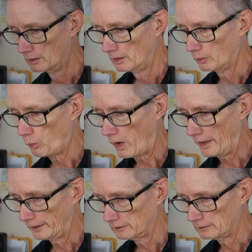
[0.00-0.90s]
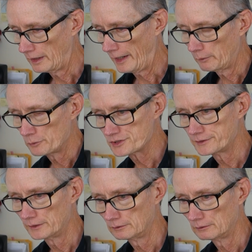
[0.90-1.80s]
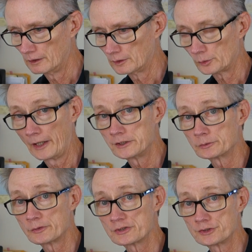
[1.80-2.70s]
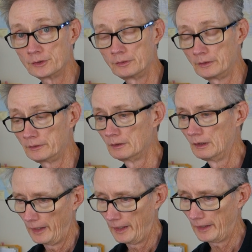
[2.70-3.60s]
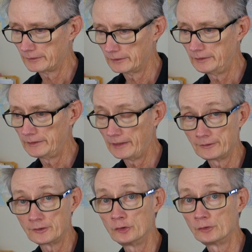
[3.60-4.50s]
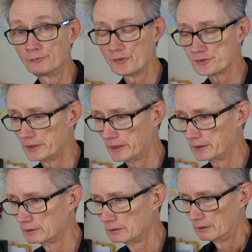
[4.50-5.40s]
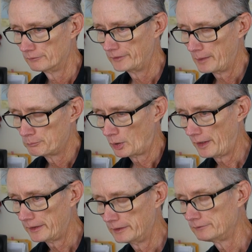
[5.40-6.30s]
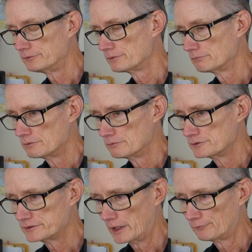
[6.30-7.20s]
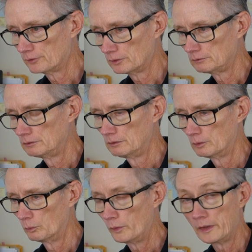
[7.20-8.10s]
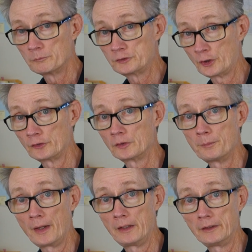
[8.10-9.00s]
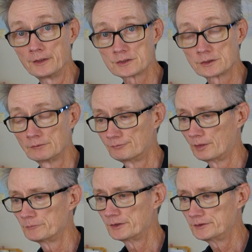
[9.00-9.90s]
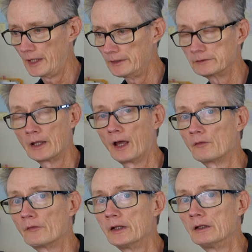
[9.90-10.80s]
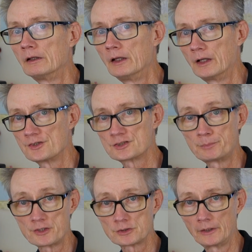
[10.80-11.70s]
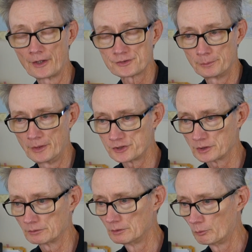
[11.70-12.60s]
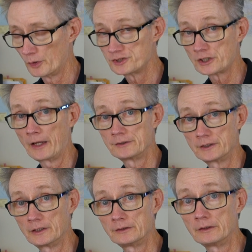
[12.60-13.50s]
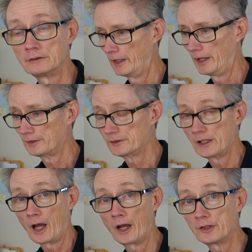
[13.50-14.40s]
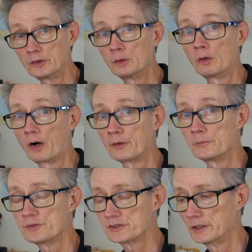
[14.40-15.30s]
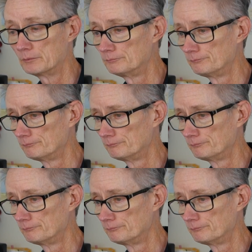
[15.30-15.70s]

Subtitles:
While I was still a graduate student at Indiana University, they brought in several William Turner paintings from the Tate Gallery in a special exhibition, which I attended at the IU Art Museum.